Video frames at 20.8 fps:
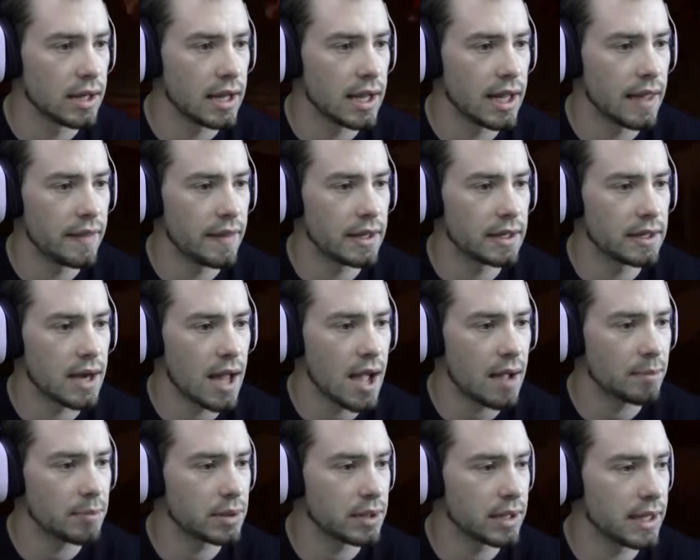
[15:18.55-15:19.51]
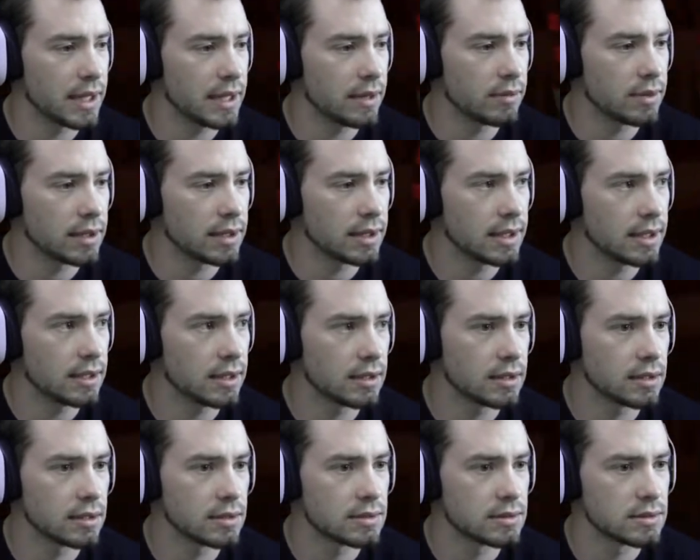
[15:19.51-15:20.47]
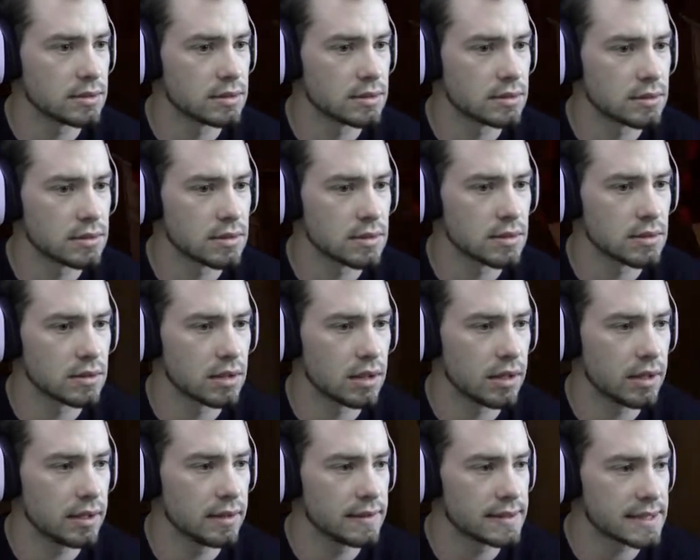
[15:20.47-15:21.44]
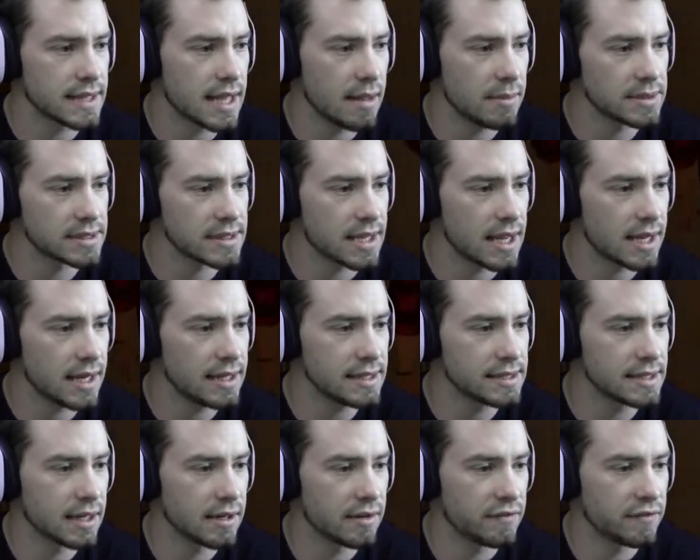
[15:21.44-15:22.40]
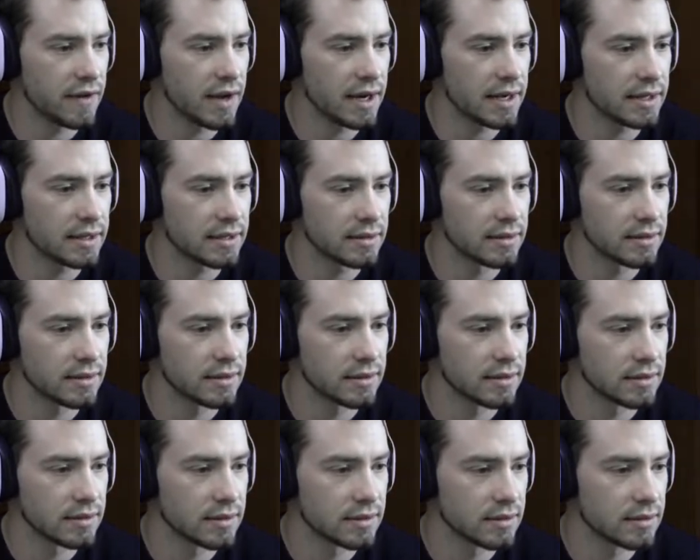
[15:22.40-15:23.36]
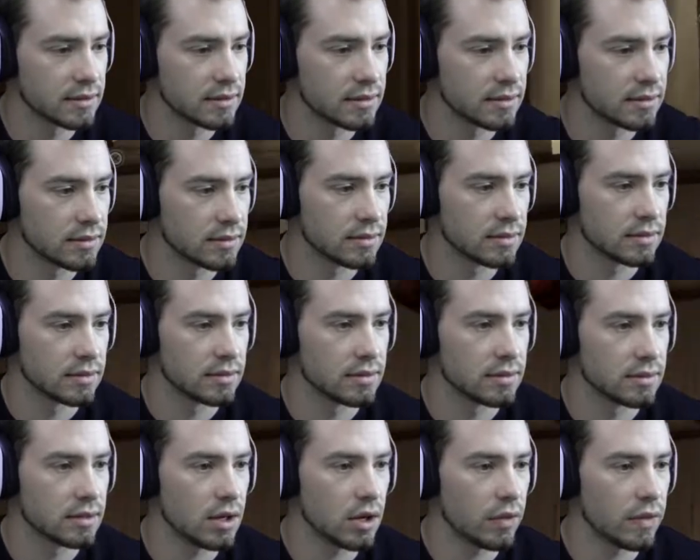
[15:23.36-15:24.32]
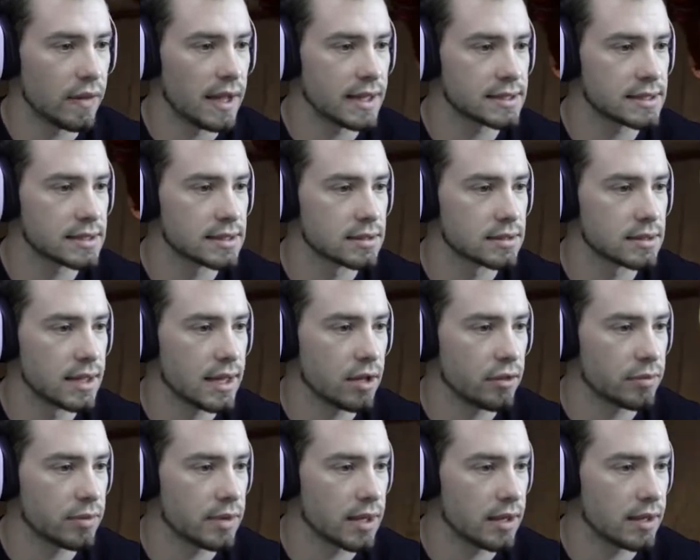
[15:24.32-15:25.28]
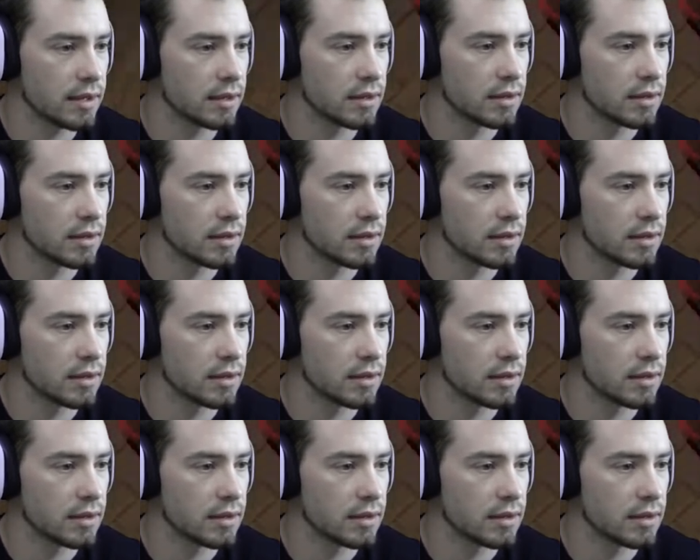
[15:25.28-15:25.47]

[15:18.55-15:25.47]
and then not play, really? This game is not easy to find. Oh, nice. Health kit.